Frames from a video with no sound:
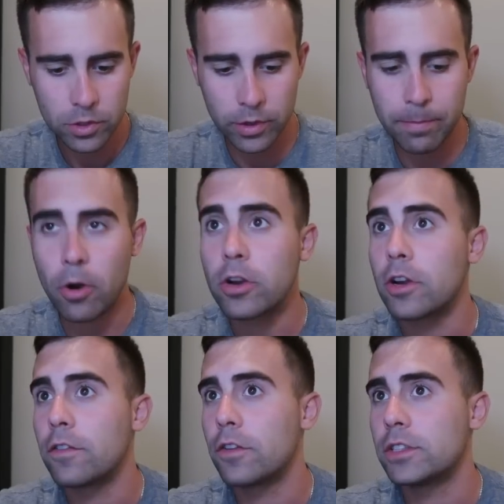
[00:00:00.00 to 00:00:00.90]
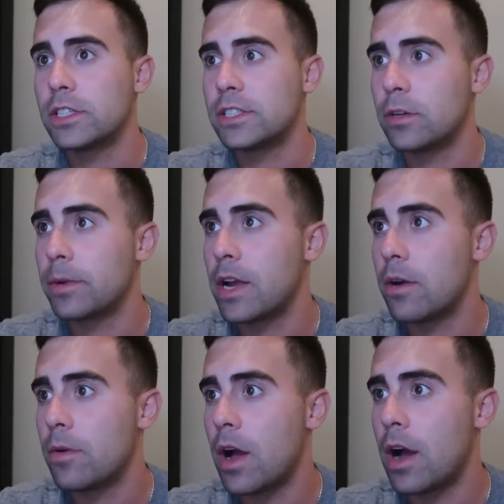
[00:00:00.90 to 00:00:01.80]
Tony Parker for assists. There we
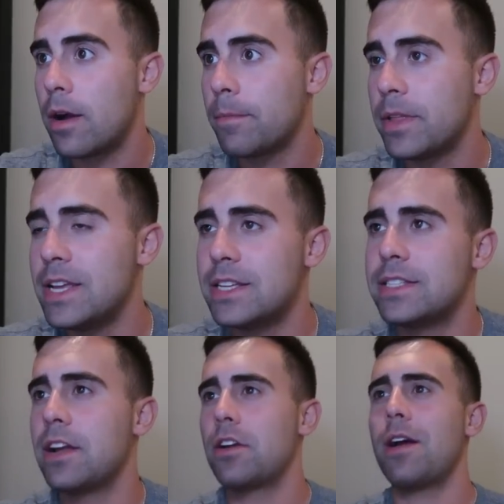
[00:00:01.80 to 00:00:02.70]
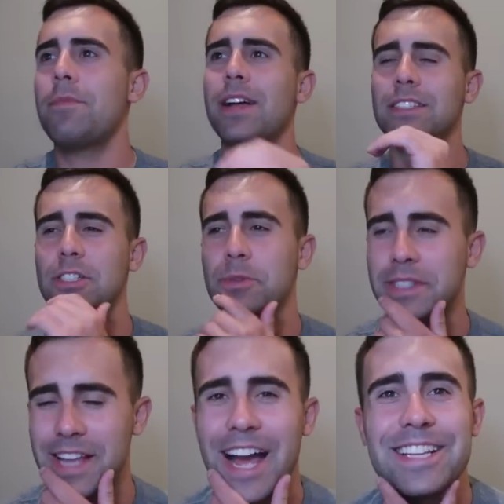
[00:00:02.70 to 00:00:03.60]
go. Um, he is there. I'm not
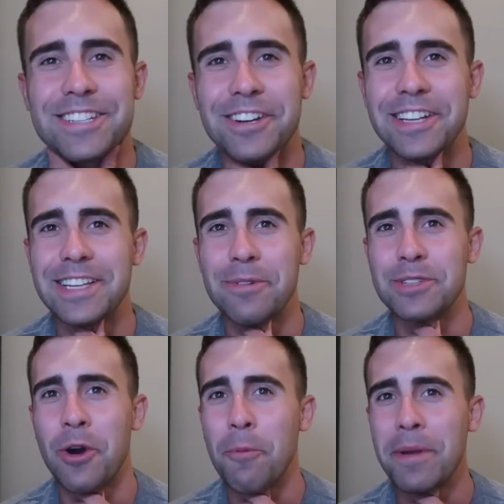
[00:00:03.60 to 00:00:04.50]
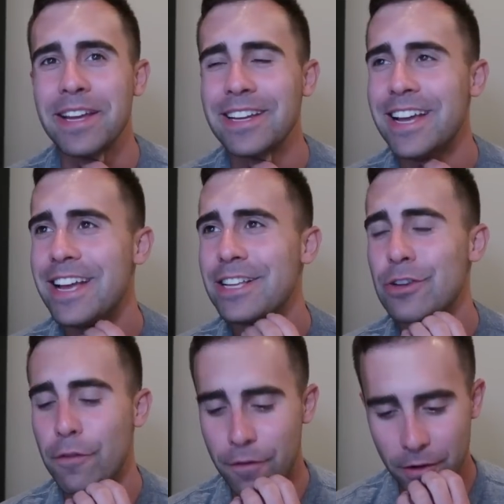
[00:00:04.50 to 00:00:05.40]
doing as good as I was hoping
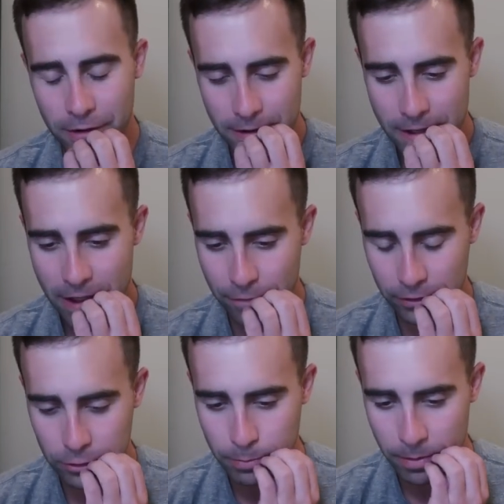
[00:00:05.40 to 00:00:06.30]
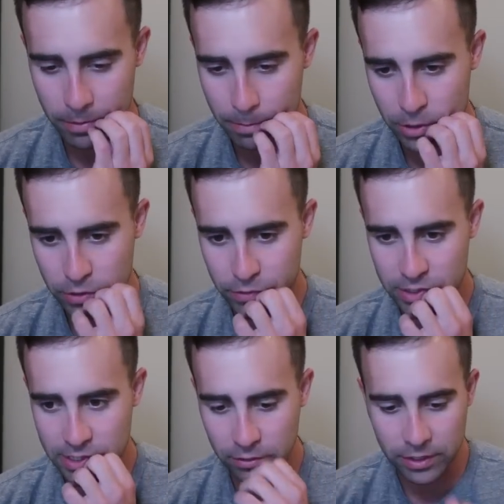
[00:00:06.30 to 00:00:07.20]
so far. I feel like there's probably a bunch of
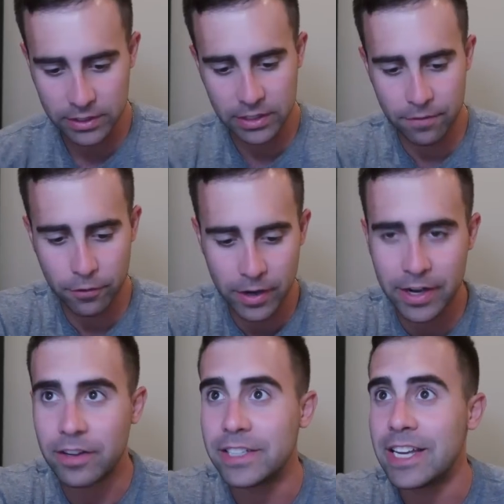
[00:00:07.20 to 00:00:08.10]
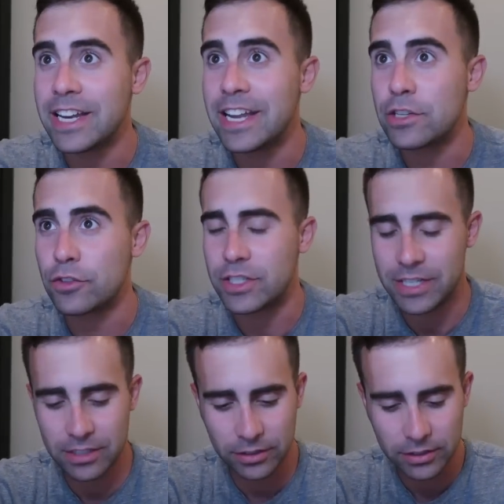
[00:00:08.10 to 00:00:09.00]
Celtics that I'm forgetting, like Danny Ainge for
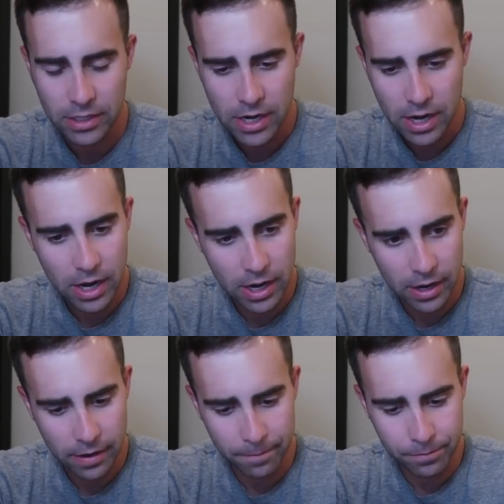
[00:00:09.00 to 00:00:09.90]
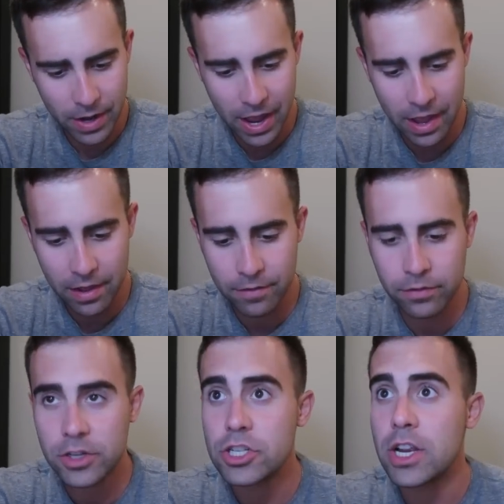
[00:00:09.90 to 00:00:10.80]
steals. Um,
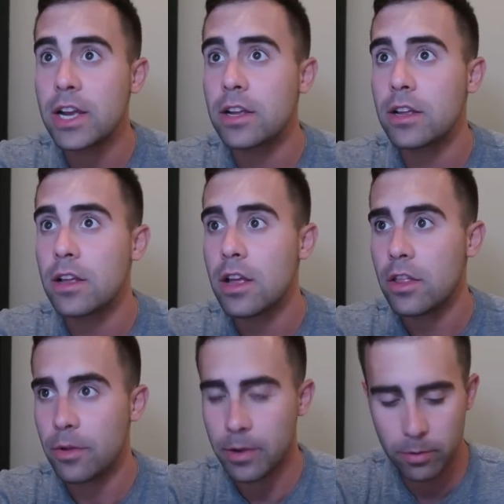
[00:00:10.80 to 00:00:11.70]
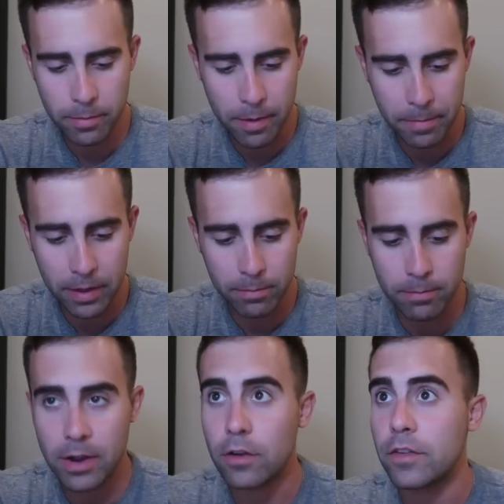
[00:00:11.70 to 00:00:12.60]
Havlicek. There we go. What about Pete
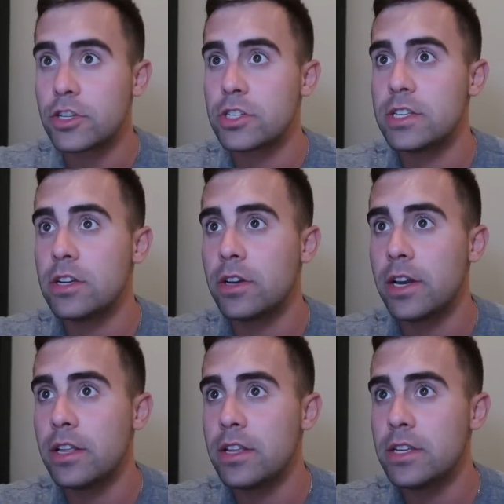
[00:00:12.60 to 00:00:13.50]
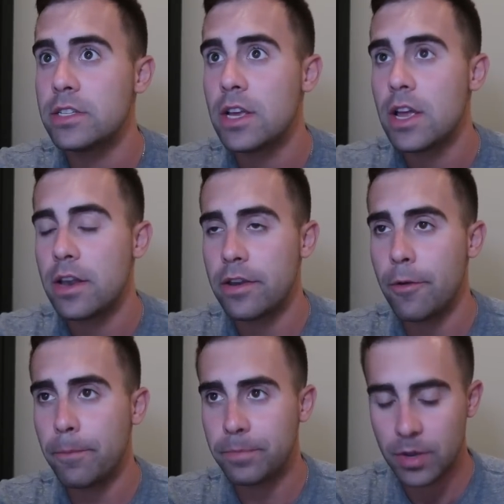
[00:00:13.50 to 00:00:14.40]
Maravich? Is he on any of these?
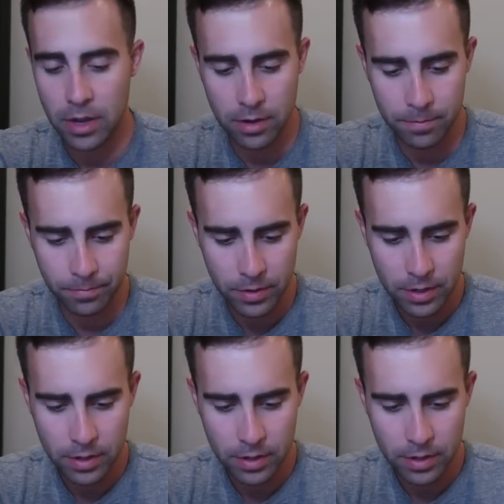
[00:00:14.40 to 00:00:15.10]
Nope. Um,